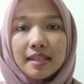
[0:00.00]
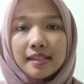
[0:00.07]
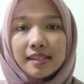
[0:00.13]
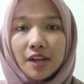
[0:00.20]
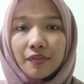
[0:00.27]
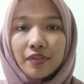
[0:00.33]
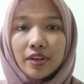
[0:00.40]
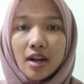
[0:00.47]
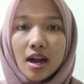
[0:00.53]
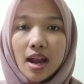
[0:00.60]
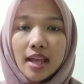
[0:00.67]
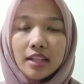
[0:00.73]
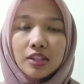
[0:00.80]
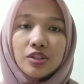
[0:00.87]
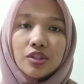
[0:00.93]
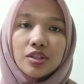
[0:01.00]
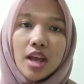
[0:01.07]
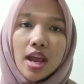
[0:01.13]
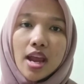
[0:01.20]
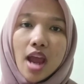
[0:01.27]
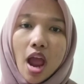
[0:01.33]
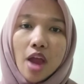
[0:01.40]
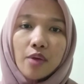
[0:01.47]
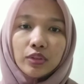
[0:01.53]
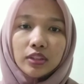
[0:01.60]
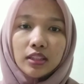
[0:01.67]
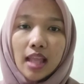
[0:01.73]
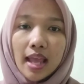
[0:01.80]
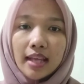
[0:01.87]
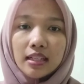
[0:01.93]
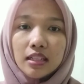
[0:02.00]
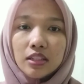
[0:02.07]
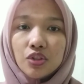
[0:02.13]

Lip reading: Safira, and today I would like